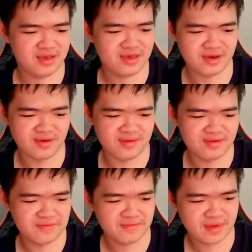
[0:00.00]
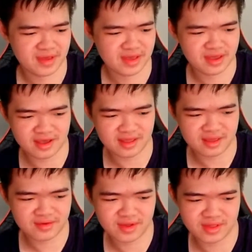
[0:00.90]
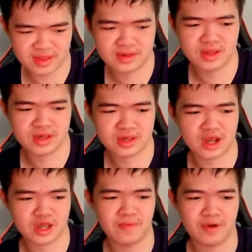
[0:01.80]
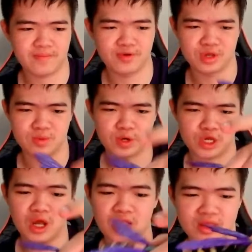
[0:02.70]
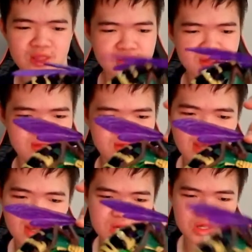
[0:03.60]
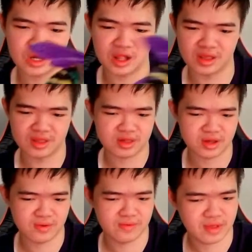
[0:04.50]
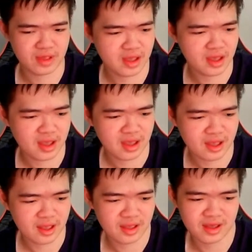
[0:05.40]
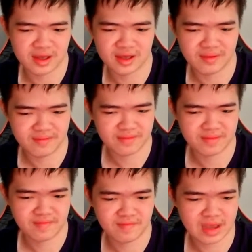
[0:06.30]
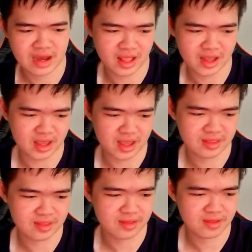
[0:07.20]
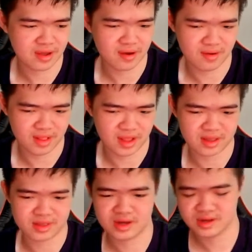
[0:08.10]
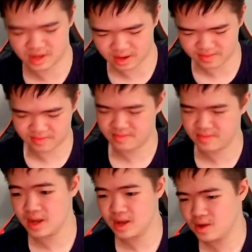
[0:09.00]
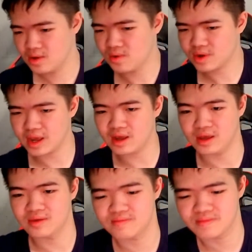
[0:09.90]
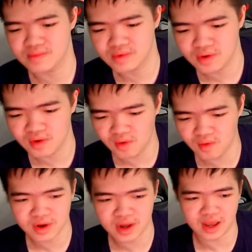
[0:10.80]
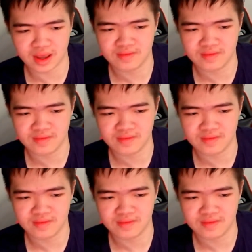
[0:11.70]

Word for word: so yeah, this one, this this guy's buck mode is very solid, nice and solid. So yeah, I like that. Very like it. So okay. Okay.